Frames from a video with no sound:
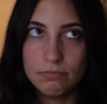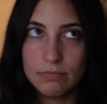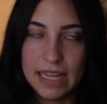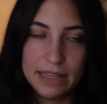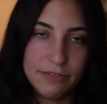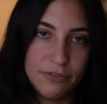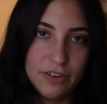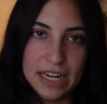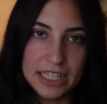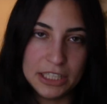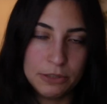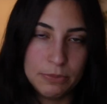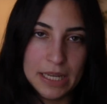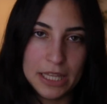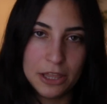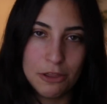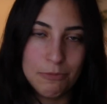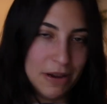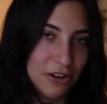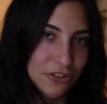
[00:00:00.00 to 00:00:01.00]
get friends
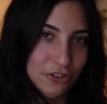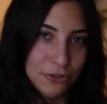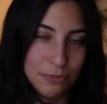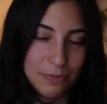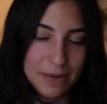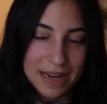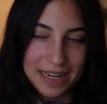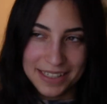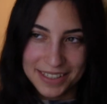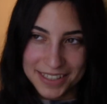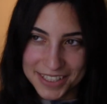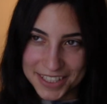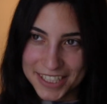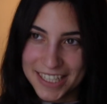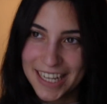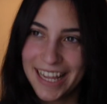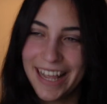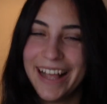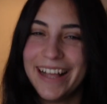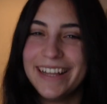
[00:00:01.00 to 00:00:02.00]
with measurements.
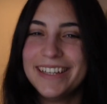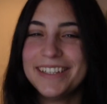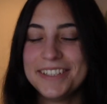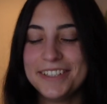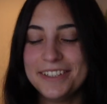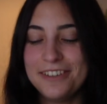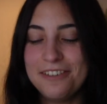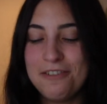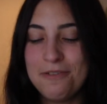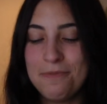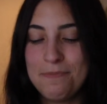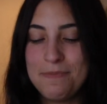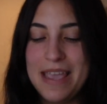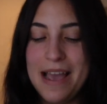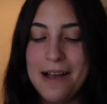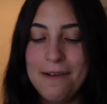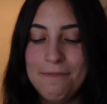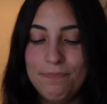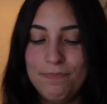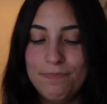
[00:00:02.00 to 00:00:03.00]
So
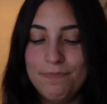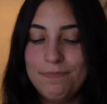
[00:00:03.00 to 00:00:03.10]
yeah,